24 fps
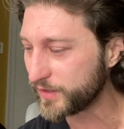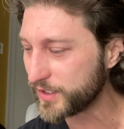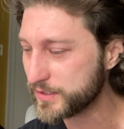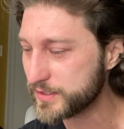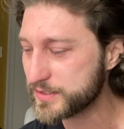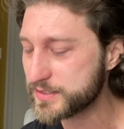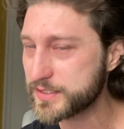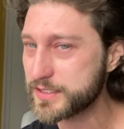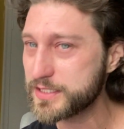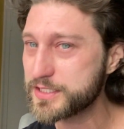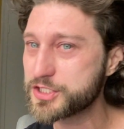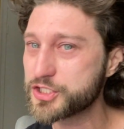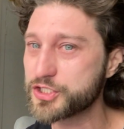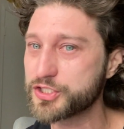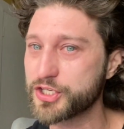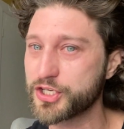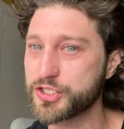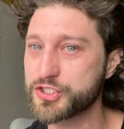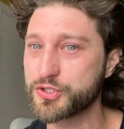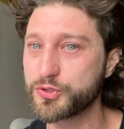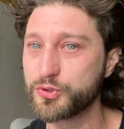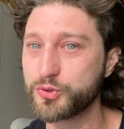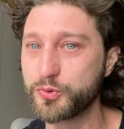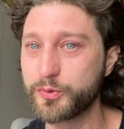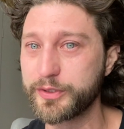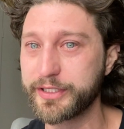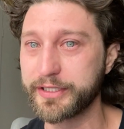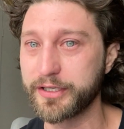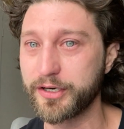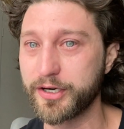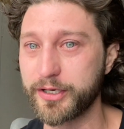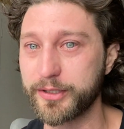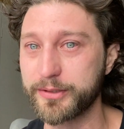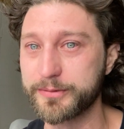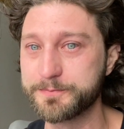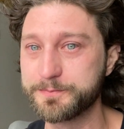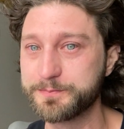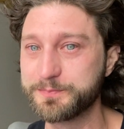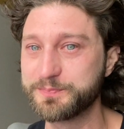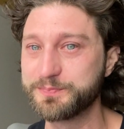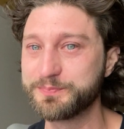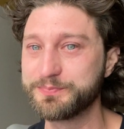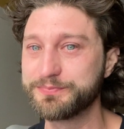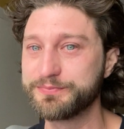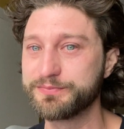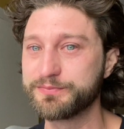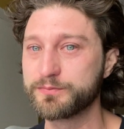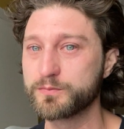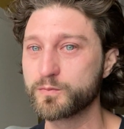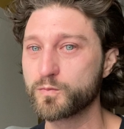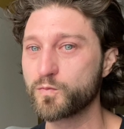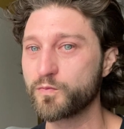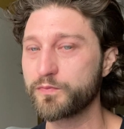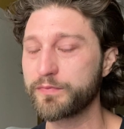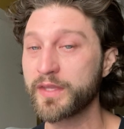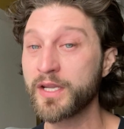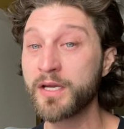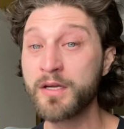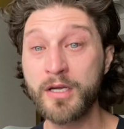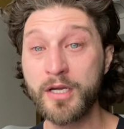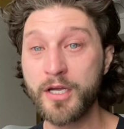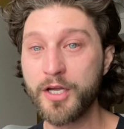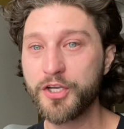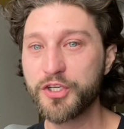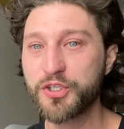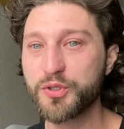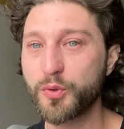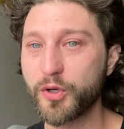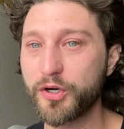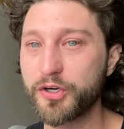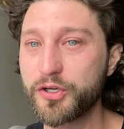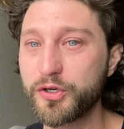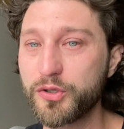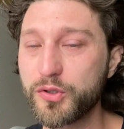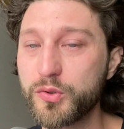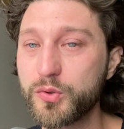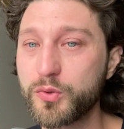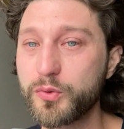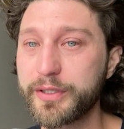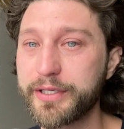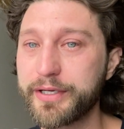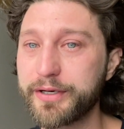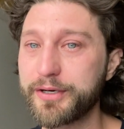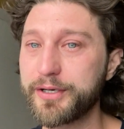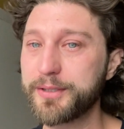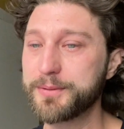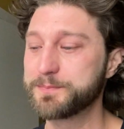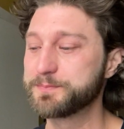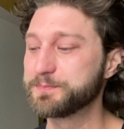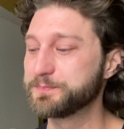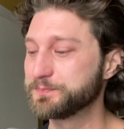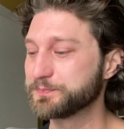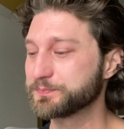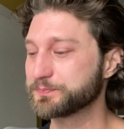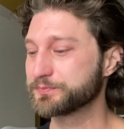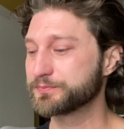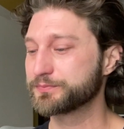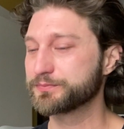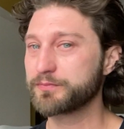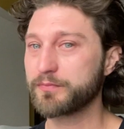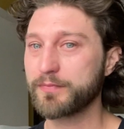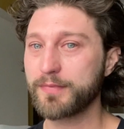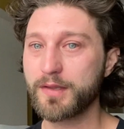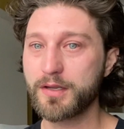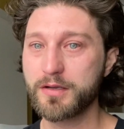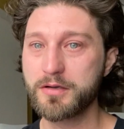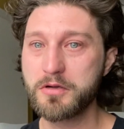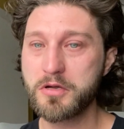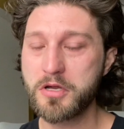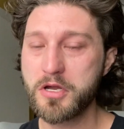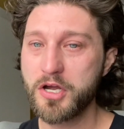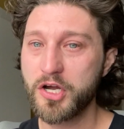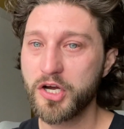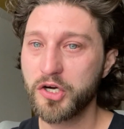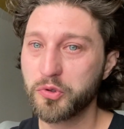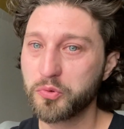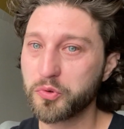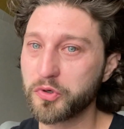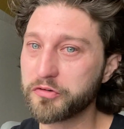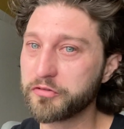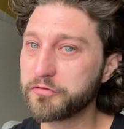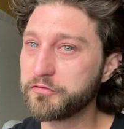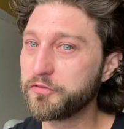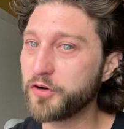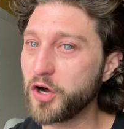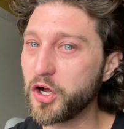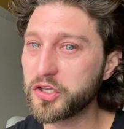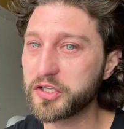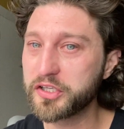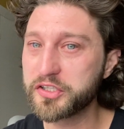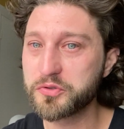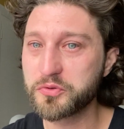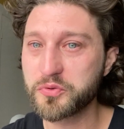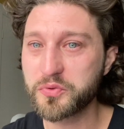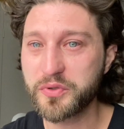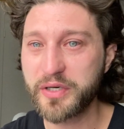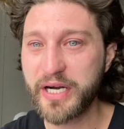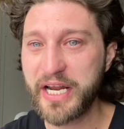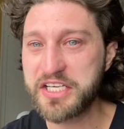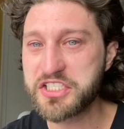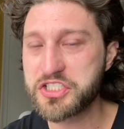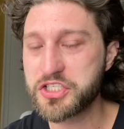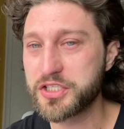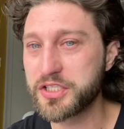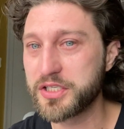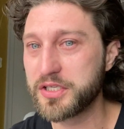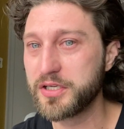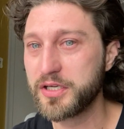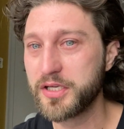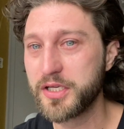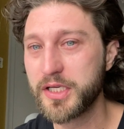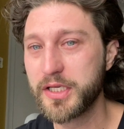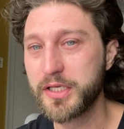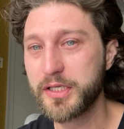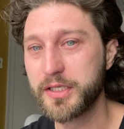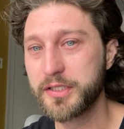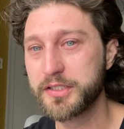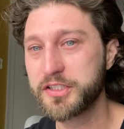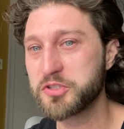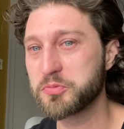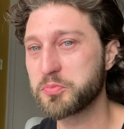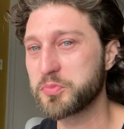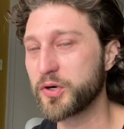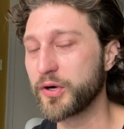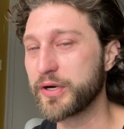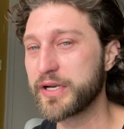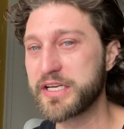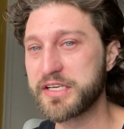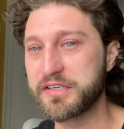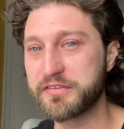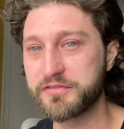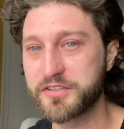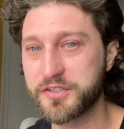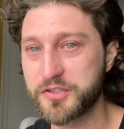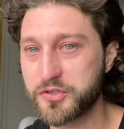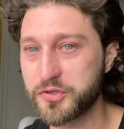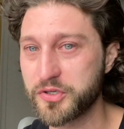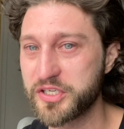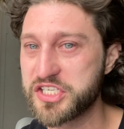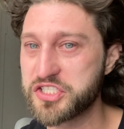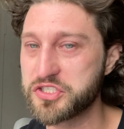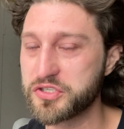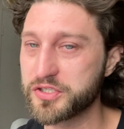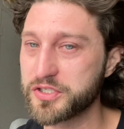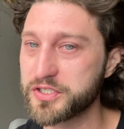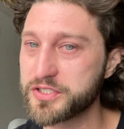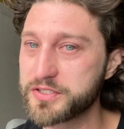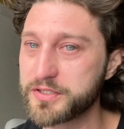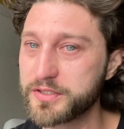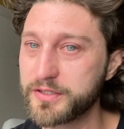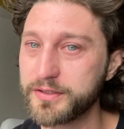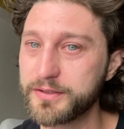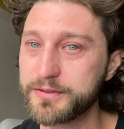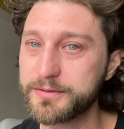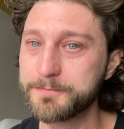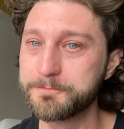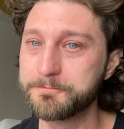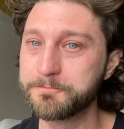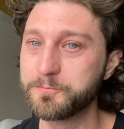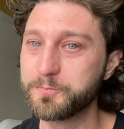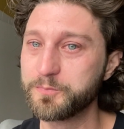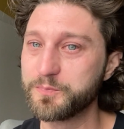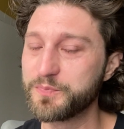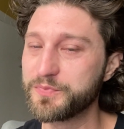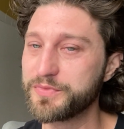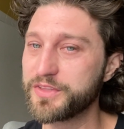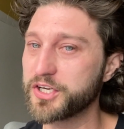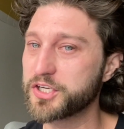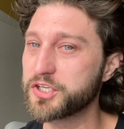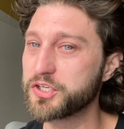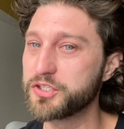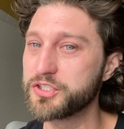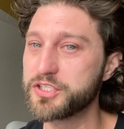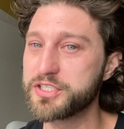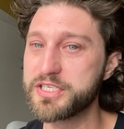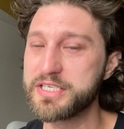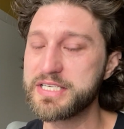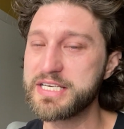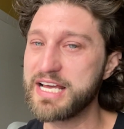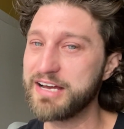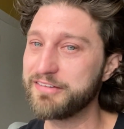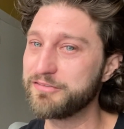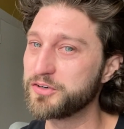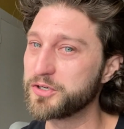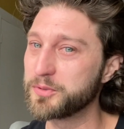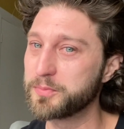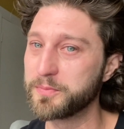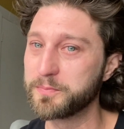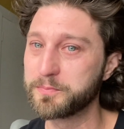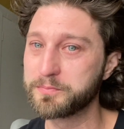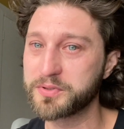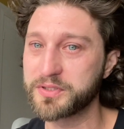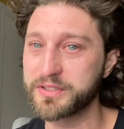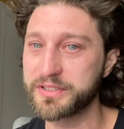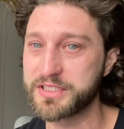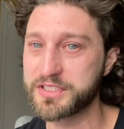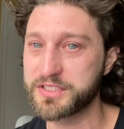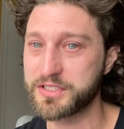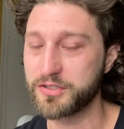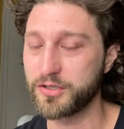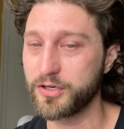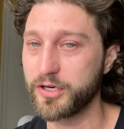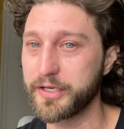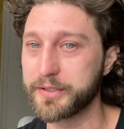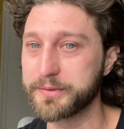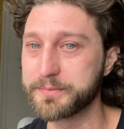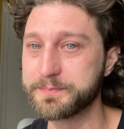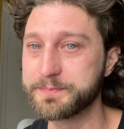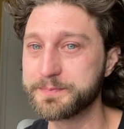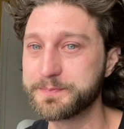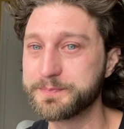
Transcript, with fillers: It teaches us who we are. You want to know who we are? We're fallen, wretched, depraved creatures that could never please God.